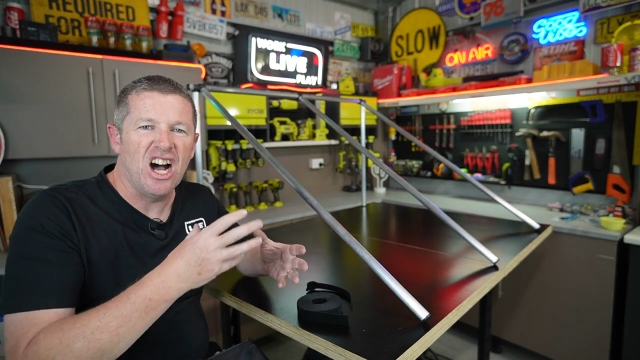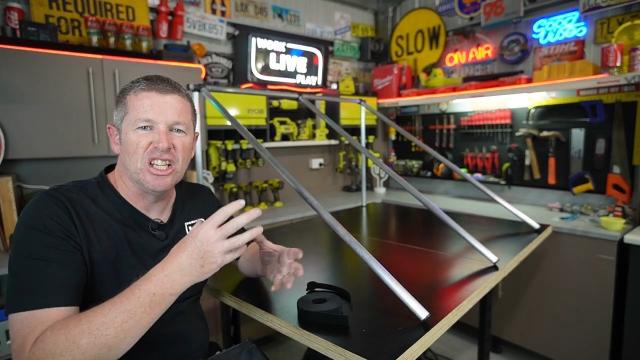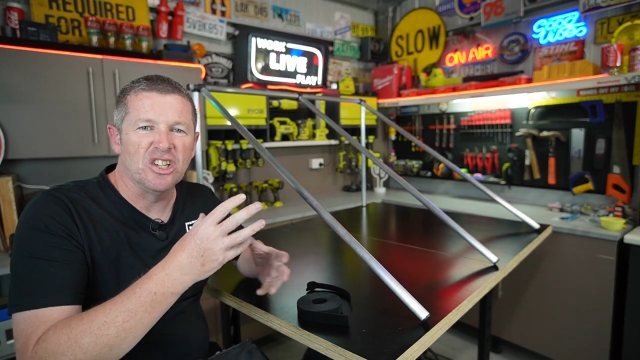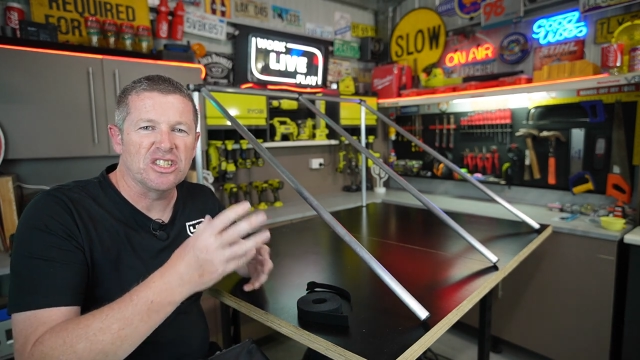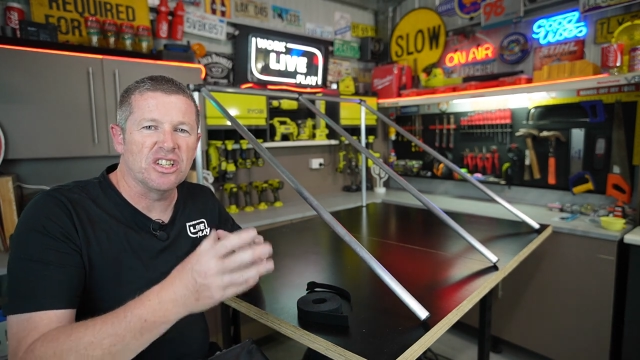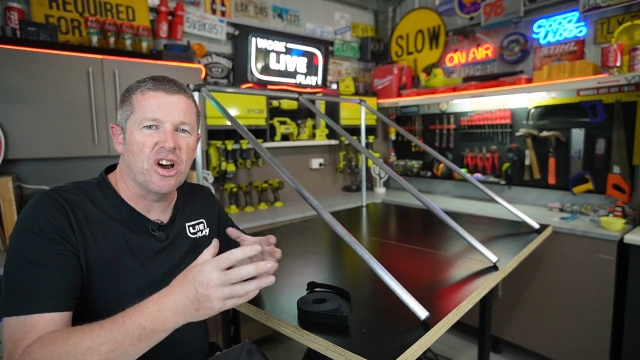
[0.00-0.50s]
I
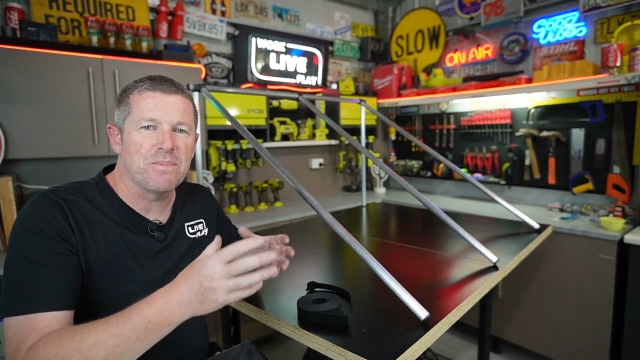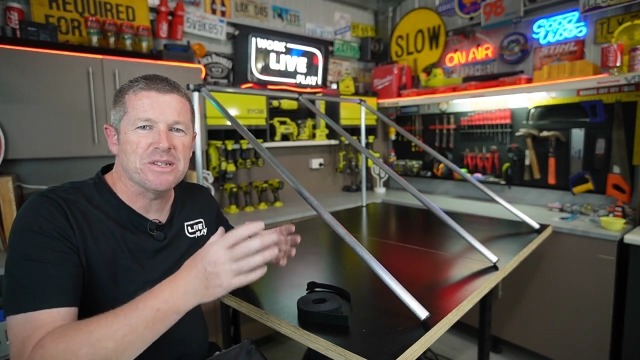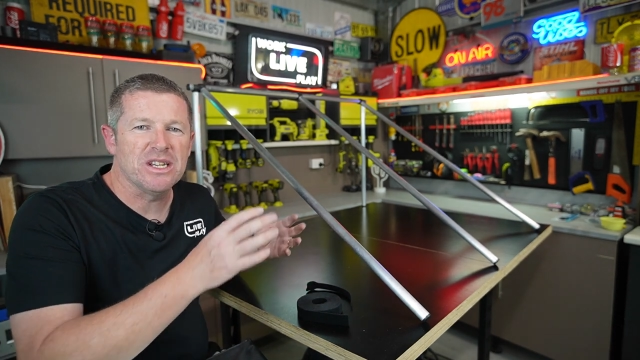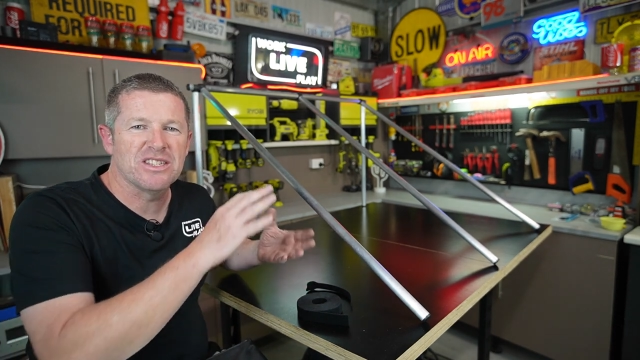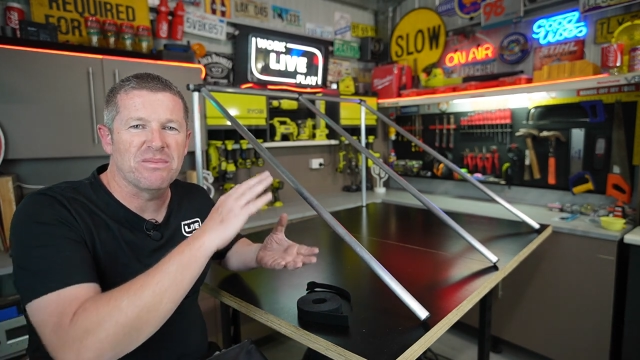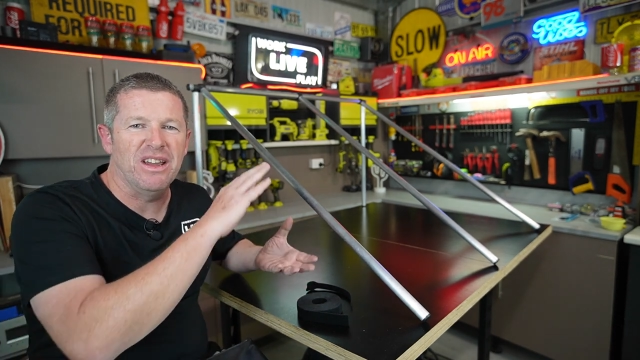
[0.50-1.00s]
looked at
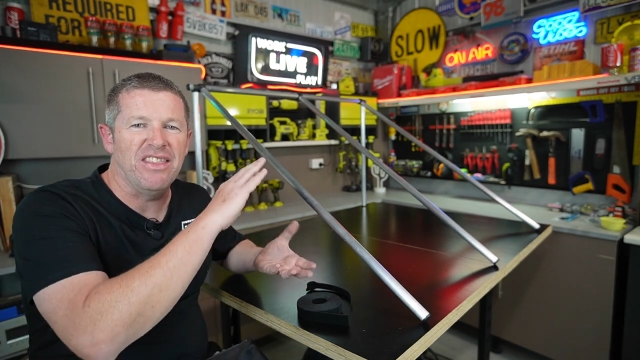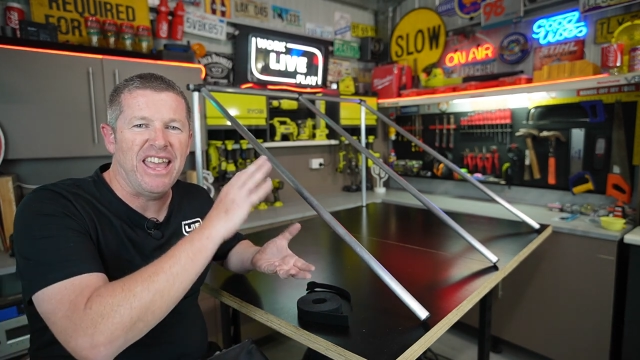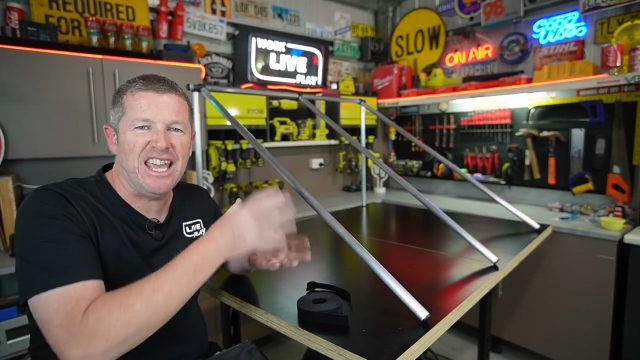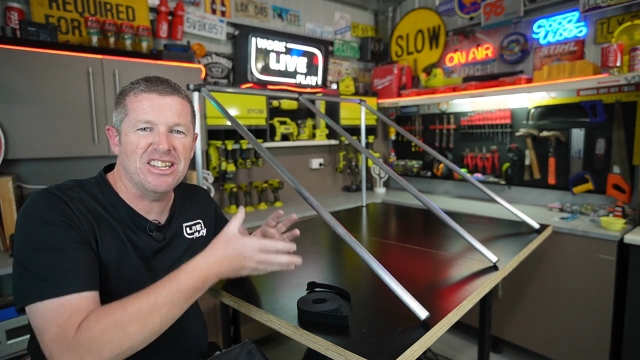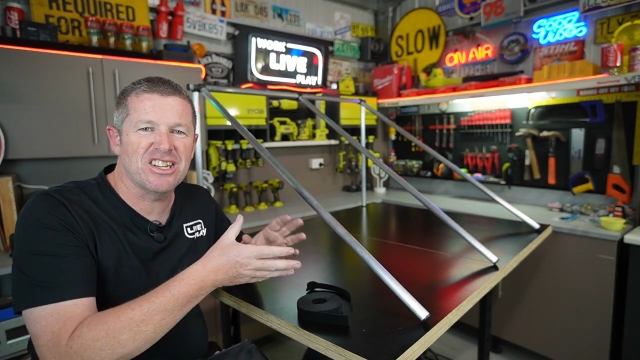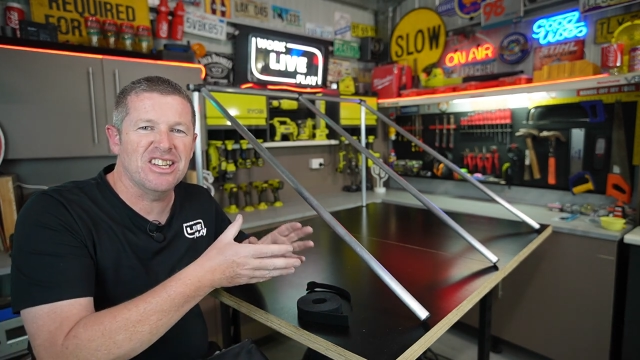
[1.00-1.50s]
options with
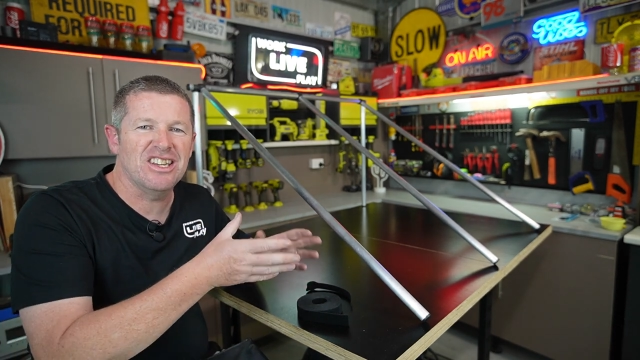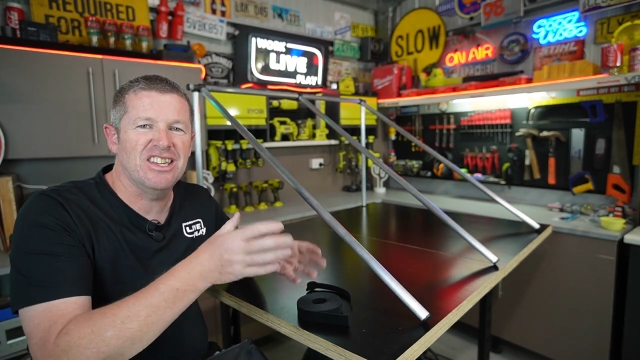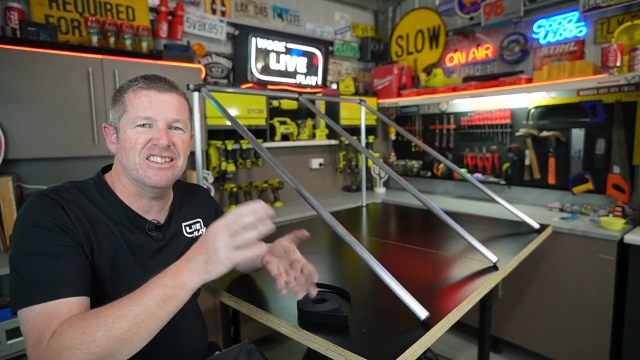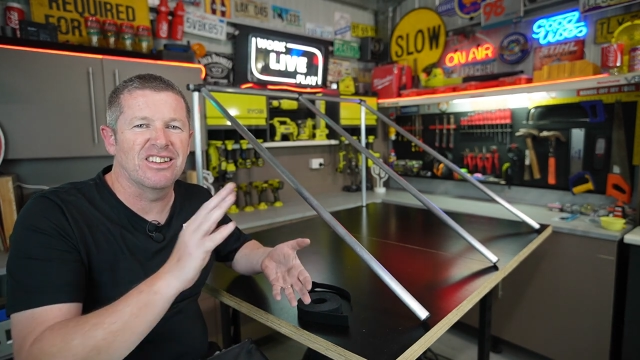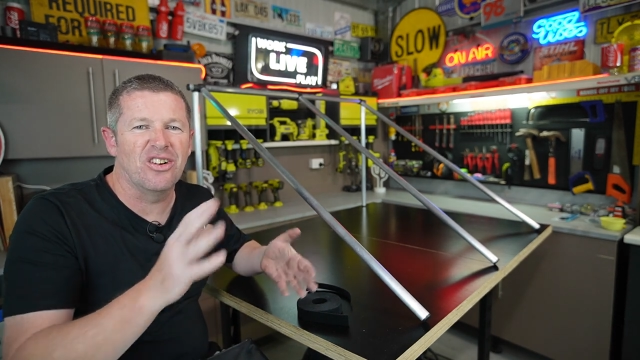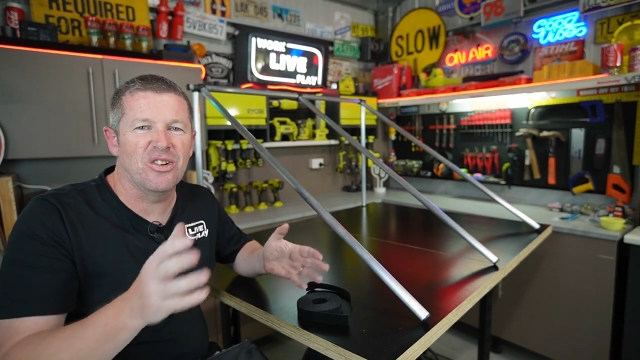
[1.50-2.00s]

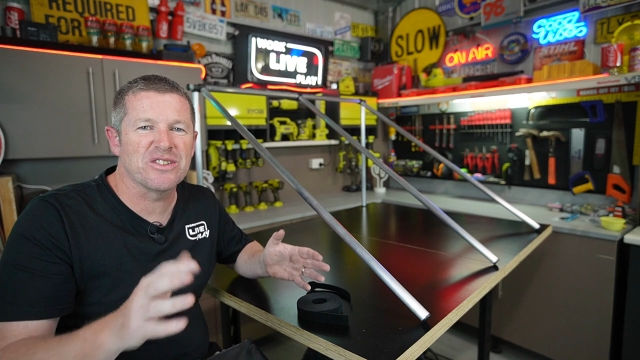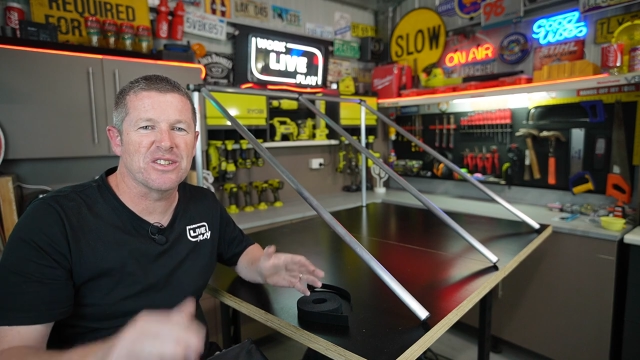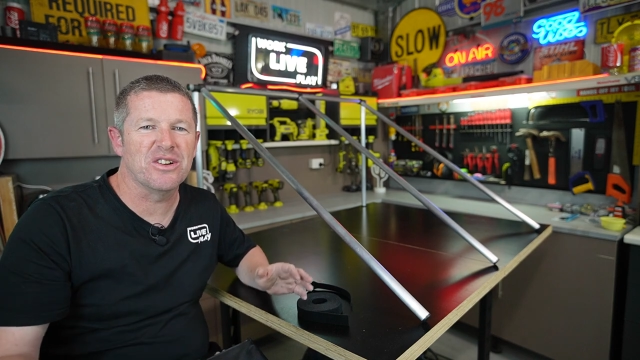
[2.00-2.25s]
hinges and all